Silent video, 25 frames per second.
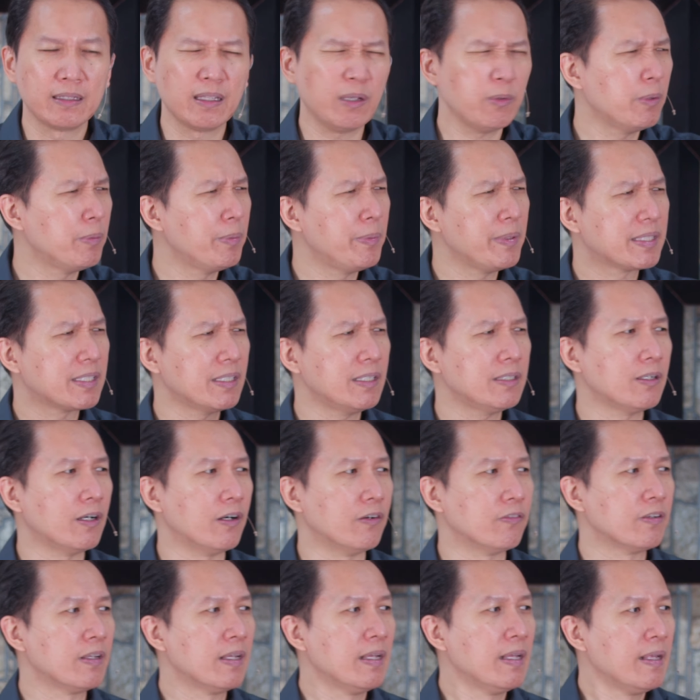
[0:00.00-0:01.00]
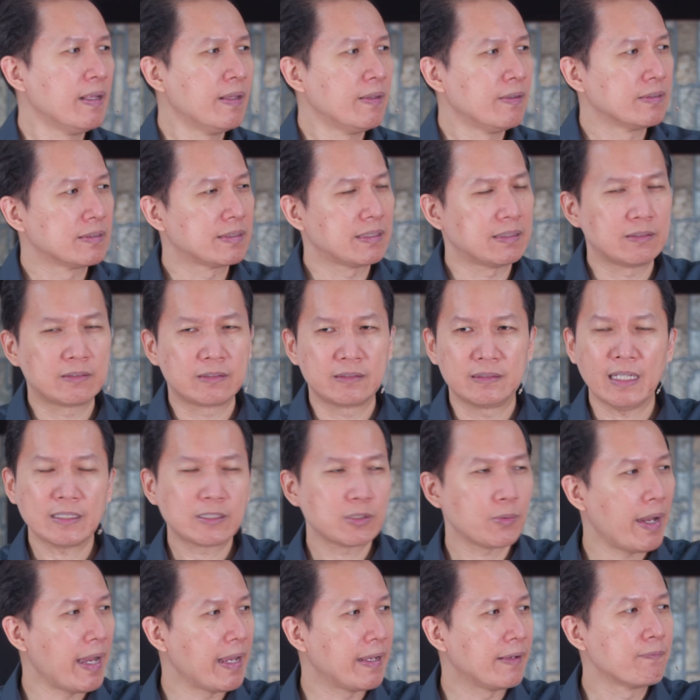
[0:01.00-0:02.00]
they will be turned off. That's
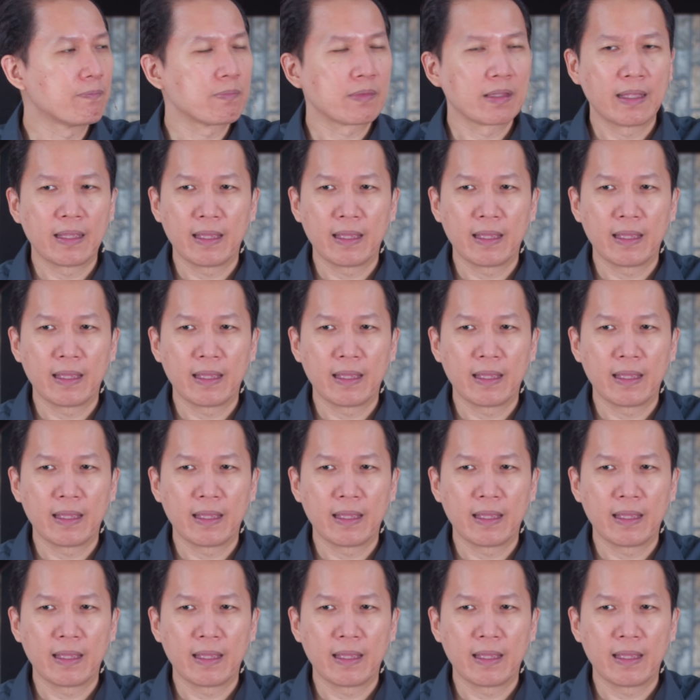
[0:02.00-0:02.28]
why,